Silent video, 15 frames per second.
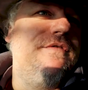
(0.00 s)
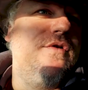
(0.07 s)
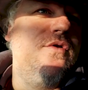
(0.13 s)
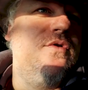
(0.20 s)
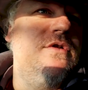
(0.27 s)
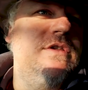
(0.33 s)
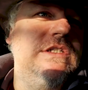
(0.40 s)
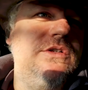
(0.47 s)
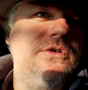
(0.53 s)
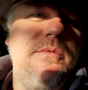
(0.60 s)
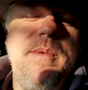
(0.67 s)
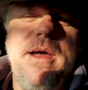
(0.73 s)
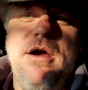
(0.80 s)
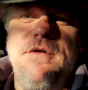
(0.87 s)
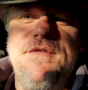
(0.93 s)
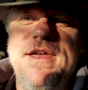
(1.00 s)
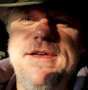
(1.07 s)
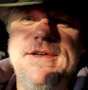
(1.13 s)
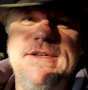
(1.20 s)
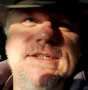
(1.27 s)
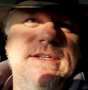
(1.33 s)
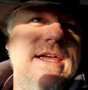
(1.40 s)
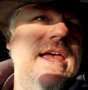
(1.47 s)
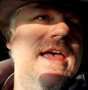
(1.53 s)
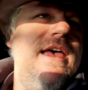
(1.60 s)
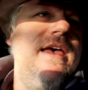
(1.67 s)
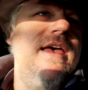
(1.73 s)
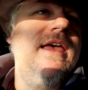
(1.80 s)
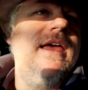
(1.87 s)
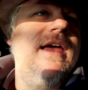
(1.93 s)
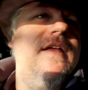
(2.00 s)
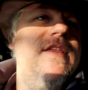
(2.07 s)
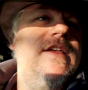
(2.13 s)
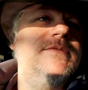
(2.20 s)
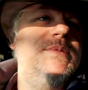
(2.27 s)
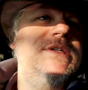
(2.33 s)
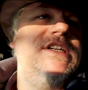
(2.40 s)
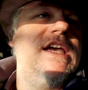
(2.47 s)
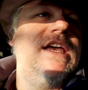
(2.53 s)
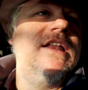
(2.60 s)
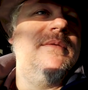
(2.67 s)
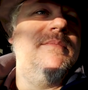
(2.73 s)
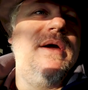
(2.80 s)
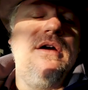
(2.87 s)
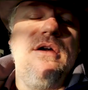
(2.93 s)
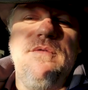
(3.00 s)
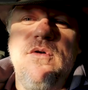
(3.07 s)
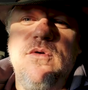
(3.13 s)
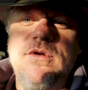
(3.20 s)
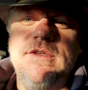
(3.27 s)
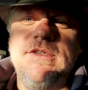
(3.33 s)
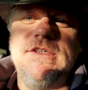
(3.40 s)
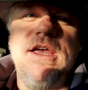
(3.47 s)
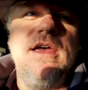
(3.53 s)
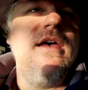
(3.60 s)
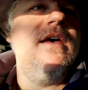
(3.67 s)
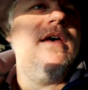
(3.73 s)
of horns or a pair of ears, and this particular pair of horns